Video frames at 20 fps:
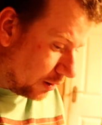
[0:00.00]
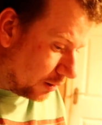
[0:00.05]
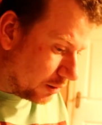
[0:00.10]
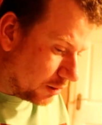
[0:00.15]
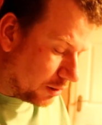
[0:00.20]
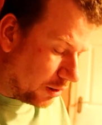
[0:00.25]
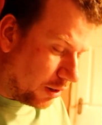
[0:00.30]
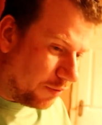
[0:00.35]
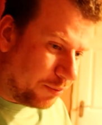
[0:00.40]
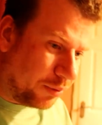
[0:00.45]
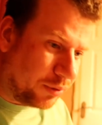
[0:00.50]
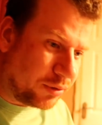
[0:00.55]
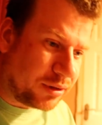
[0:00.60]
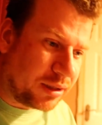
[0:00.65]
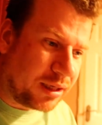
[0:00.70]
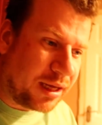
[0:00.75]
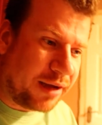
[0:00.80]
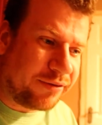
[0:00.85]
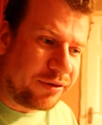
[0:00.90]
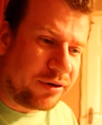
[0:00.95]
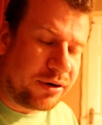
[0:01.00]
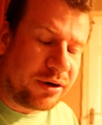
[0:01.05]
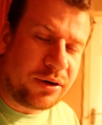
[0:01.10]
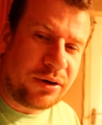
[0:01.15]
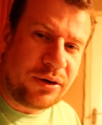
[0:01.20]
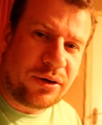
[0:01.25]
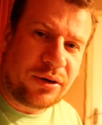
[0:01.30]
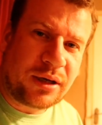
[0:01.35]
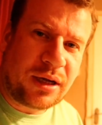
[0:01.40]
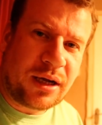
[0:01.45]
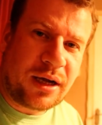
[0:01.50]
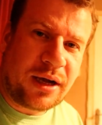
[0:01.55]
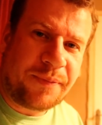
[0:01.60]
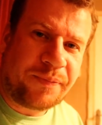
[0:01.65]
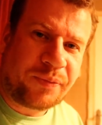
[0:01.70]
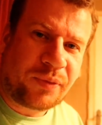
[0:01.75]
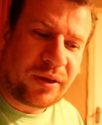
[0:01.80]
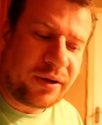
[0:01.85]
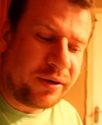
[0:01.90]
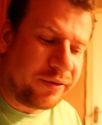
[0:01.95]
So I've put together an order
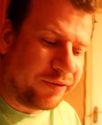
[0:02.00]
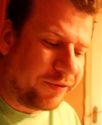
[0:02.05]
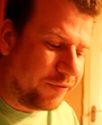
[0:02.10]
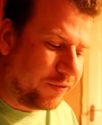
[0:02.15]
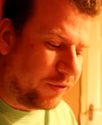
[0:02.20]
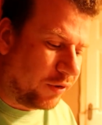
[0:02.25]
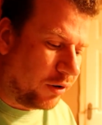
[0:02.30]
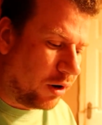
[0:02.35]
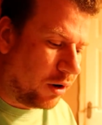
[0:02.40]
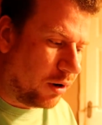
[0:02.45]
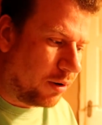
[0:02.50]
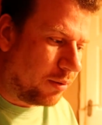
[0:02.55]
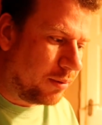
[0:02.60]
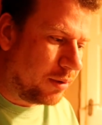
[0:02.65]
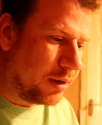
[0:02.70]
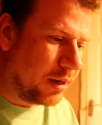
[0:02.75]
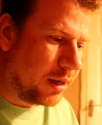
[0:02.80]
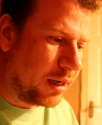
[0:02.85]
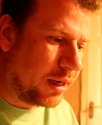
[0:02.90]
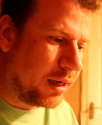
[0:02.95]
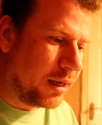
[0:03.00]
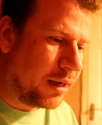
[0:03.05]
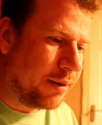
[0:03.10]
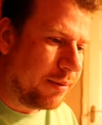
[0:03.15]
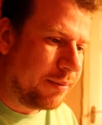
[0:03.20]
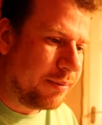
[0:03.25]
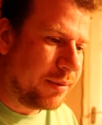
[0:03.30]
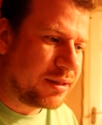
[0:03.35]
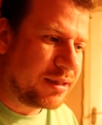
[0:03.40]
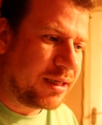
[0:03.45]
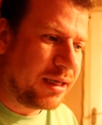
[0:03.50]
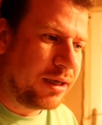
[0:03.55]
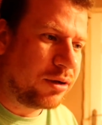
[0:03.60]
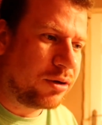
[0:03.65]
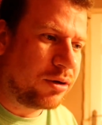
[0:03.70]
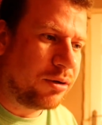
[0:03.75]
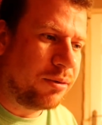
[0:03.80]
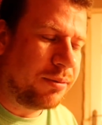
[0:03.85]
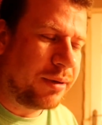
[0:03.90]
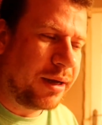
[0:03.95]
from um, a steel
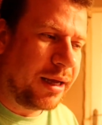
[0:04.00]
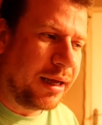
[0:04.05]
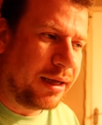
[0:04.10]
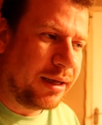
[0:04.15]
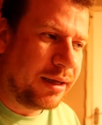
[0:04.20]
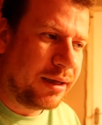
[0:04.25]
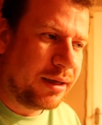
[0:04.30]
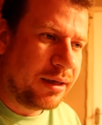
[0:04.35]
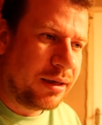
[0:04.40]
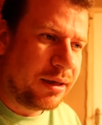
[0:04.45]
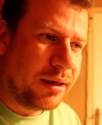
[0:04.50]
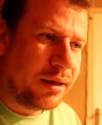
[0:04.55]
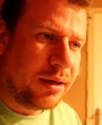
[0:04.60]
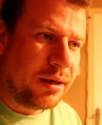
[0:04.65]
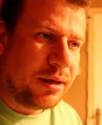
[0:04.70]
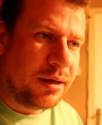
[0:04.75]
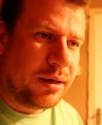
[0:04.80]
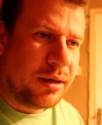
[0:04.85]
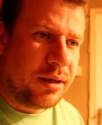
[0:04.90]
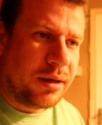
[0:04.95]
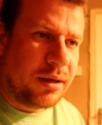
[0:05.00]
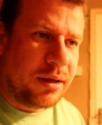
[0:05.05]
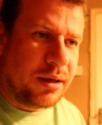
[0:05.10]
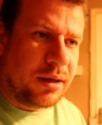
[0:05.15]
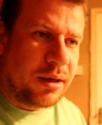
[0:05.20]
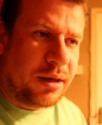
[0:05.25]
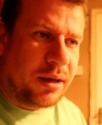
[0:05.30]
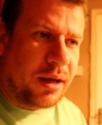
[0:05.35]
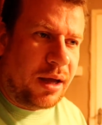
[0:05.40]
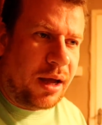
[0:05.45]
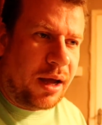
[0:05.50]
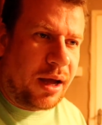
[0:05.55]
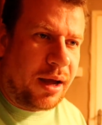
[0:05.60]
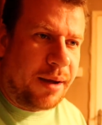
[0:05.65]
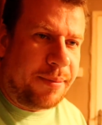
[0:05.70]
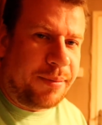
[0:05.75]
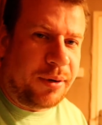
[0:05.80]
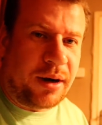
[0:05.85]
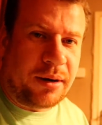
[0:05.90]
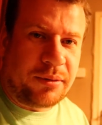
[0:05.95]
company
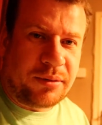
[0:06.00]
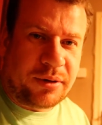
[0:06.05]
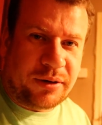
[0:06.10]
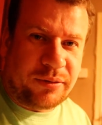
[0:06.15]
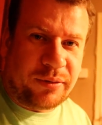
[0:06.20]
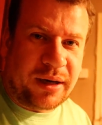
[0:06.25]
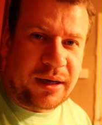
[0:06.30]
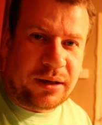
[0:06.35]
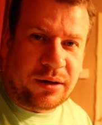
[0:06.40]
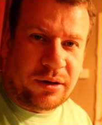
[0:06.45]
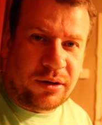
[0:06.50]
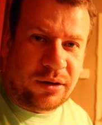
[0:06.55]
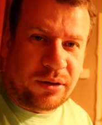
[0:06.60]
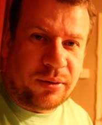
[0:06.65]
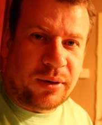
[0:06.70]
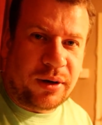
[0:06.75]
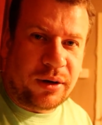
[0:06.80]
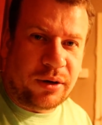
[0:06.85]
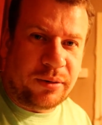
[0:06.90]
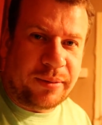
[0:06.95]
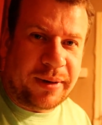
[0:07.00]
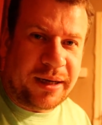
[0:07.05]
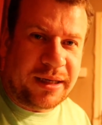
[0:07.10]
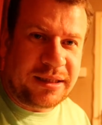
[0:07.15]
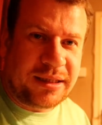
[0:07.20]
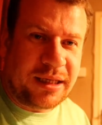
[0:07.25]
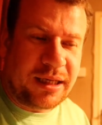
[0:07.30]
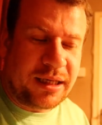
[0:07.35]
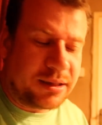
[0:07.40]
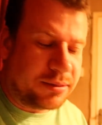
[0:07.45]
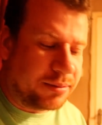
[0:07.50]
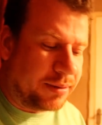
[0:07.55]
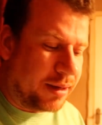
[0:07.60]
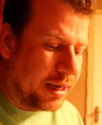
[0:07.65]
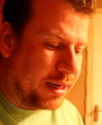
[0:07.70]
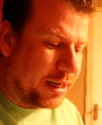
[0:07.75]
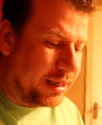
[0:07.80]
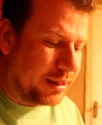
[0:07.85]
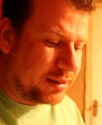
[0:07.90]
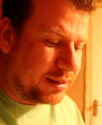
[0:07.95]
uh, but I'm going to ring another one up, ACS,
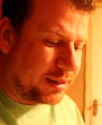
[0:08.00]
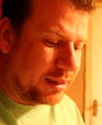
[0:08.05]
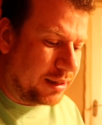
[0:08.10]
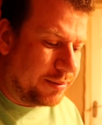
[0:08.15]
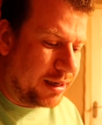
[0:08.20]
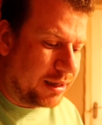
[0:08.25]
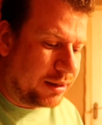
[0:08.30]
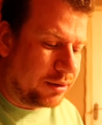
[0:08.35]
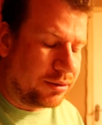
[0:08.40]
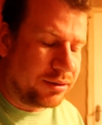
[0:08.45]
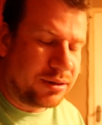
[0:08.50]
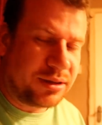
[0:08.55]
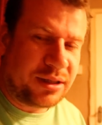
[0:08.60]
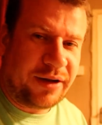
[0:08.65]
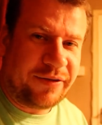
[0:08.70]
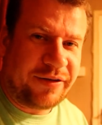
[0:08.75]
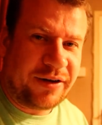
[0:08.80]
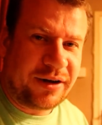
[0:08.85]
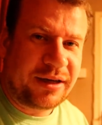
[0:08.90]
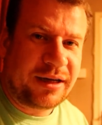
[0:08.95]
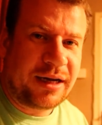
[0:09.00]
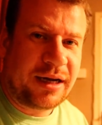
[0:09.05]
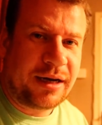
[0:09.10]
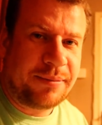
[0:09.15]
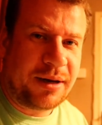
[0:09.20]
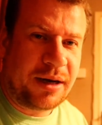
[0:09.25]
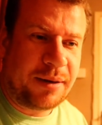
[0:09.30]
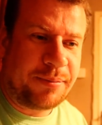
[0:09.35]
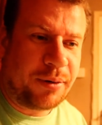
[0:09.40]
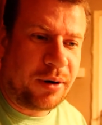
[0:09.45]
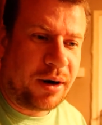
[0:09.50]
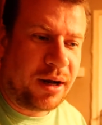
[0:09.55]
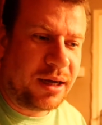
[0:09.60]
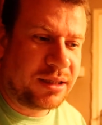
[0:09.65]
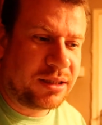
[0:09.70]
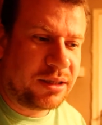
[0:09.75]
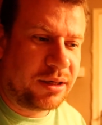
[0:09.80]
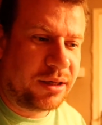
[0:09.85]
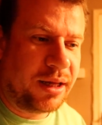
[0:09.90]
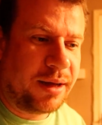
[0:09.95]
ASC Metals, see if I can get a better
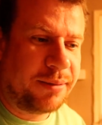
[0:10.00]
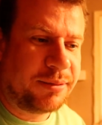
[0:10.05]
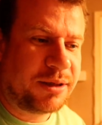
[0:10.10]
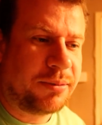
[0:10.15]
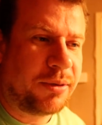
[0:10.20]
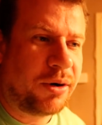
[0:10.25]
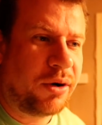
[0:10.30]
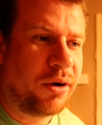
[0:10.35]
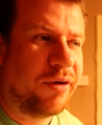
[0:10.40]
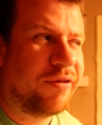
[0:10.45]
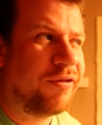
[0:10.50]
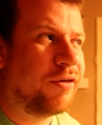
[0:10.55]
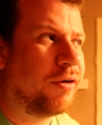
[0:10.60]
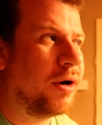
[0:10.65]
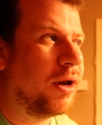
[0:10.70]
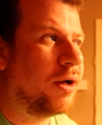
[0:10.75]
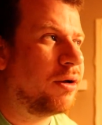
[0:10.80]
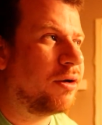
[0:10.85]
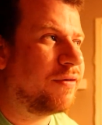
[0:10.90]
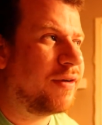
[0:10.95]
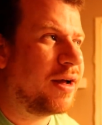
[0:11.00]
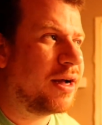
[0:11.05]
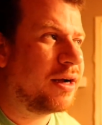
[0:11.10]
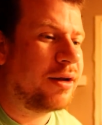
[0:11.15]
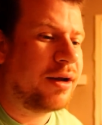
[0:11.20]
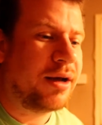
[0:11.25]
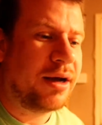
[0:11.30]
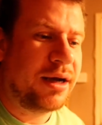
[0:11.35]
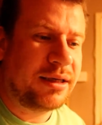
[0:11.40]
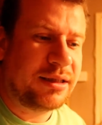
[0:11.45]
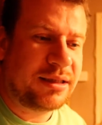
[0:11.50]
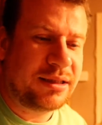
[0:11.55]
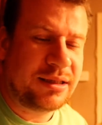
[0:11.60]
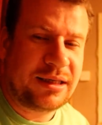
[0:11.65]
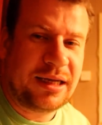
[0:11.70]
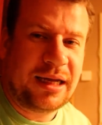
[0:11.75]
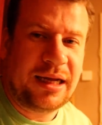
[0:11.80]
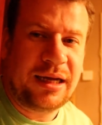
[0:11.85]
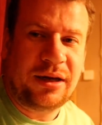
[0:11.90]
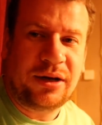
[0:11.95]
price on them tomorrow for a load of angle iron
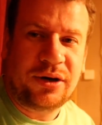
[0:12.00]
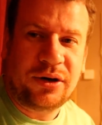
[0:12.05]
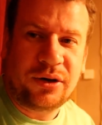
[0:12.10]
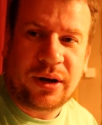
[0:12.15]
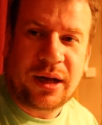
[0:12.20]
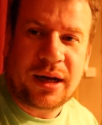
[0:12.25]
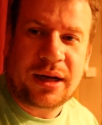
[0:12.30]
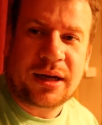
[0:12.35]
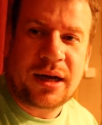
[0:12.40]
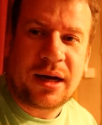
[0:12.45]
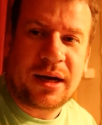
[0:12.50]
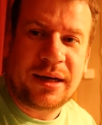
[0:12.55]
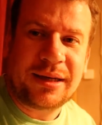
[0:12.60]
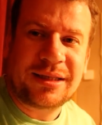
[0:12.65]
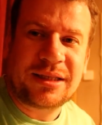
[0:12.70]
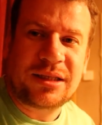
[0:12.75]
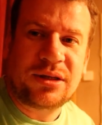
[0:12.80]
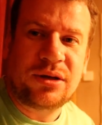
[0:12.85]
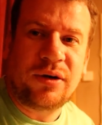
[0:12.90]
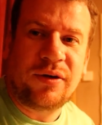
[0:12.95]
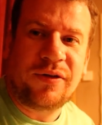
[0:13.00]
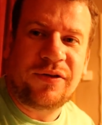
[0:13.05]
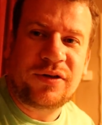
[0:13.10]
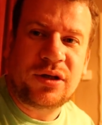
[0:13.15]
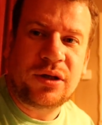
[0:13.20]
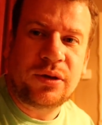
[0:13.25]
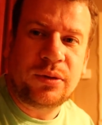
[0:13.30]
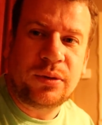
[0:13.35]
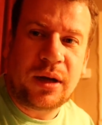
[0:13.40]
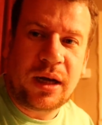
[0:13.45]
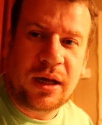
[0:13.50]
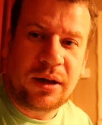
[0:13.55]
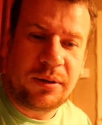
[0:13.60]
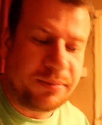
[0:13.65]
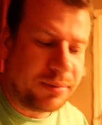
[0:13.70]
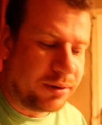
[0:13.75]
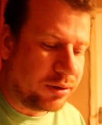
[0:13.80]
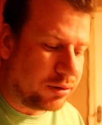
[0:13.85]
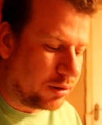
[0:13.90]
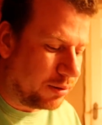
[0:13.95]
steel and all that kind of stuff to help
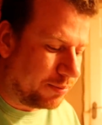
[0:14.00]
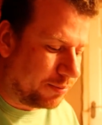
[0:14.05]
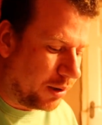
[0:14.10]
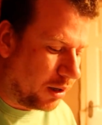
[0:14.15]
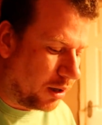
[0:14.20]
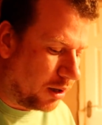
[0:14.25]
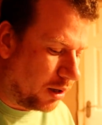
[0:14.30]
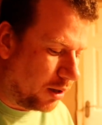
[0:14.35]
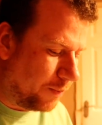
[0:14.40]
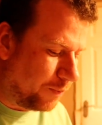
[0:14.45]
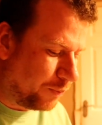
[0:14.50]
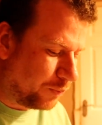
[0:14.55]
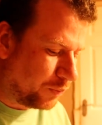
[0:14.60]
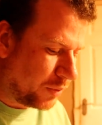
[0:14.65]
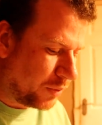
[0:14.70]
build the bar.